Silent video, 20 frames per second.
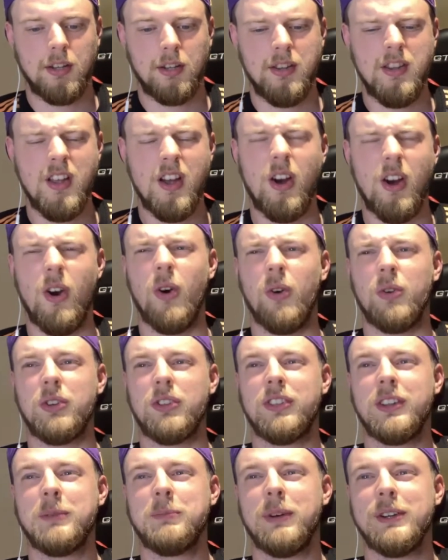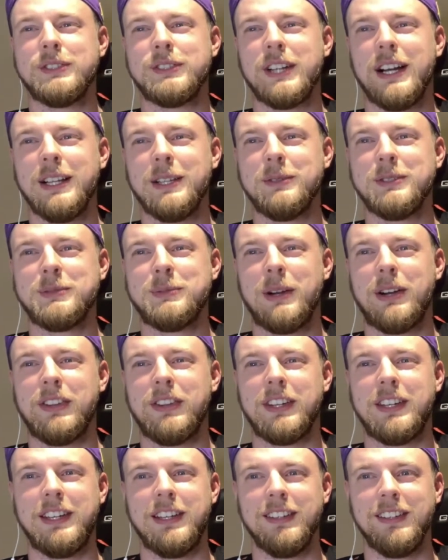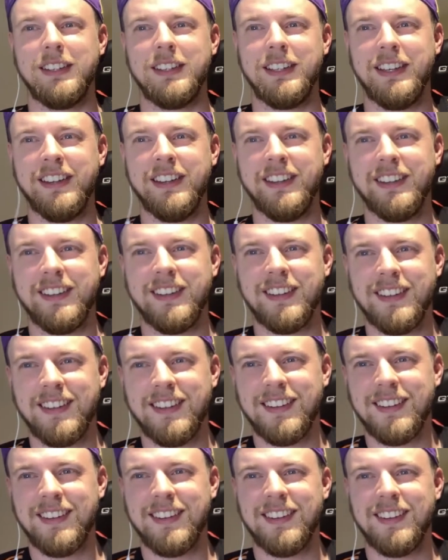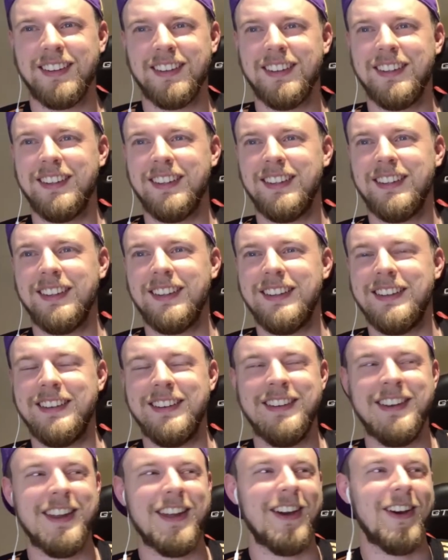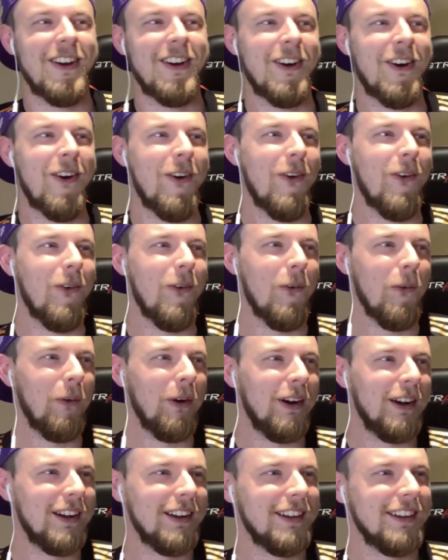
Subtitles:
No, you think Barzagli was better than Chiellini? No.